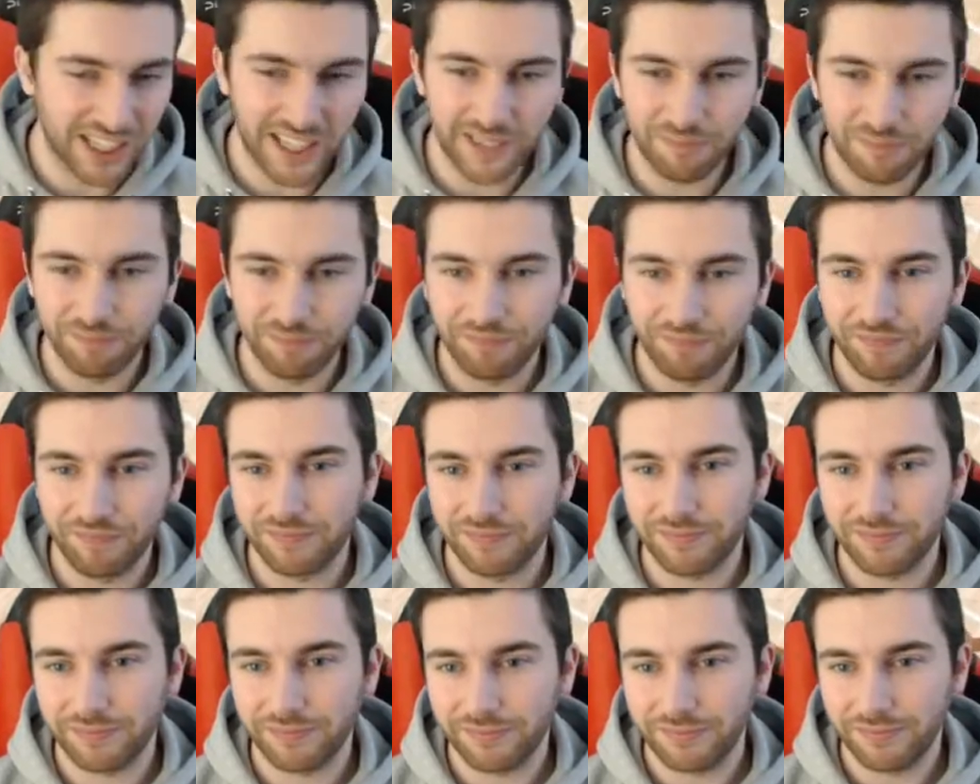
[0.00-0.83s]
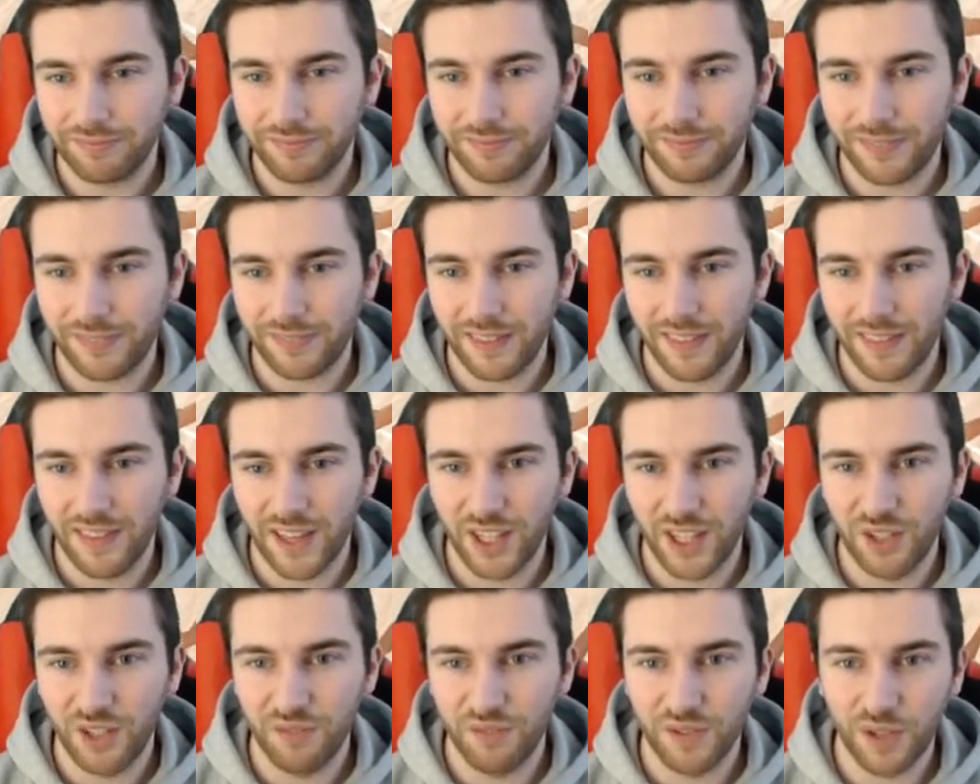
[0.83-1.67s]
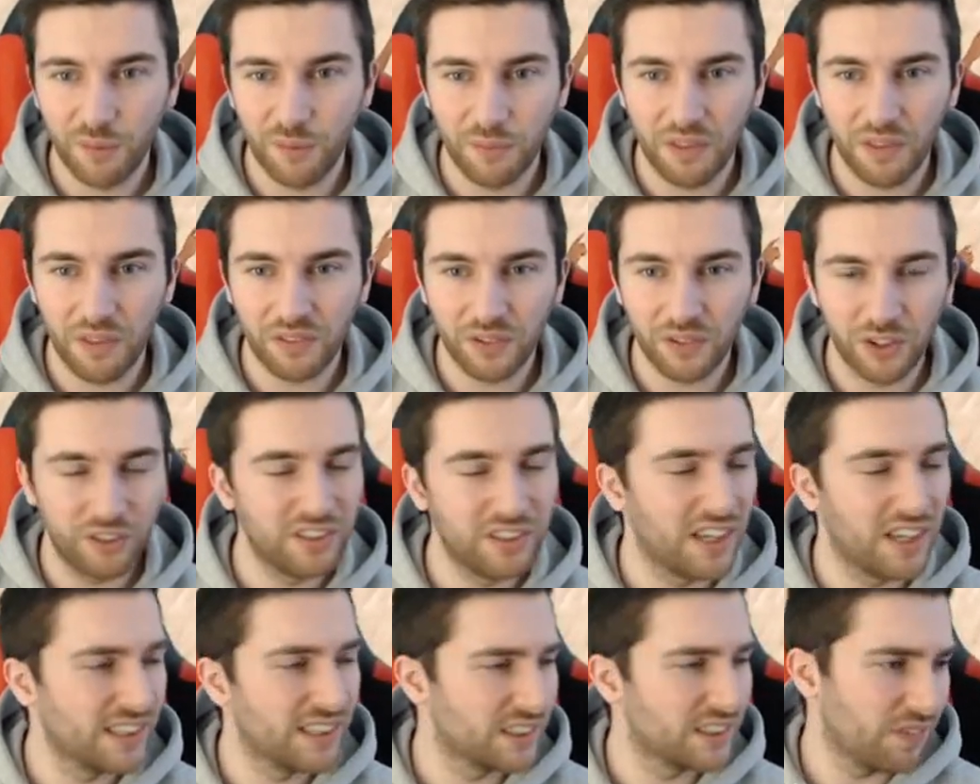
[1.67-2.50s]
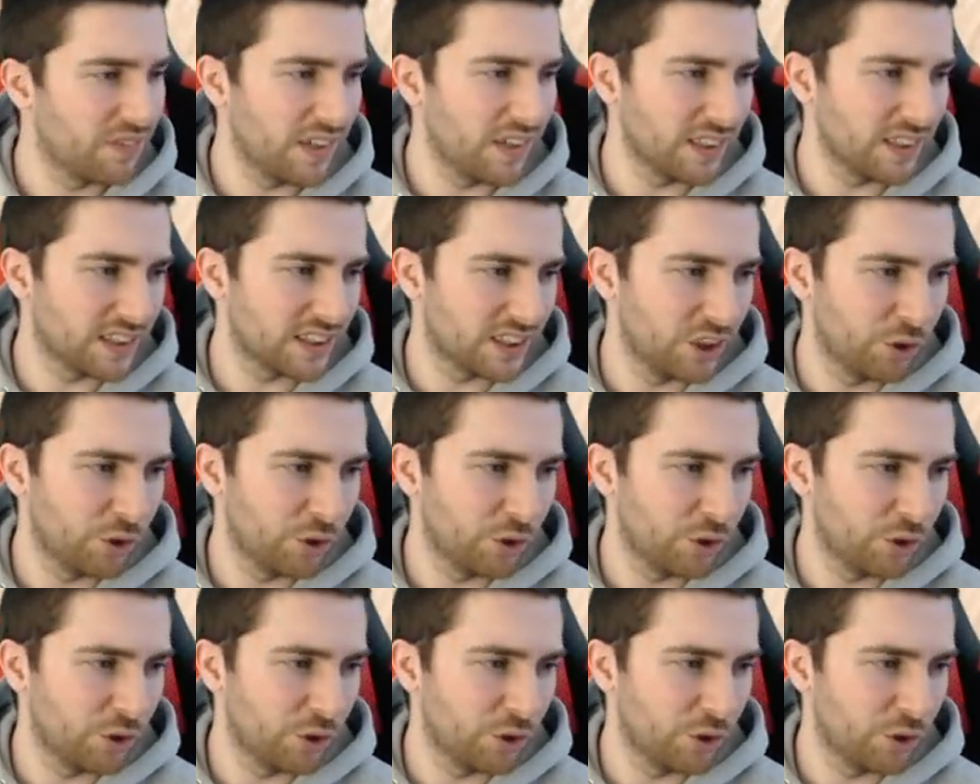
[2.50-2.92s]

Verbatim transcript: that. Thank you for coming through. Yes, first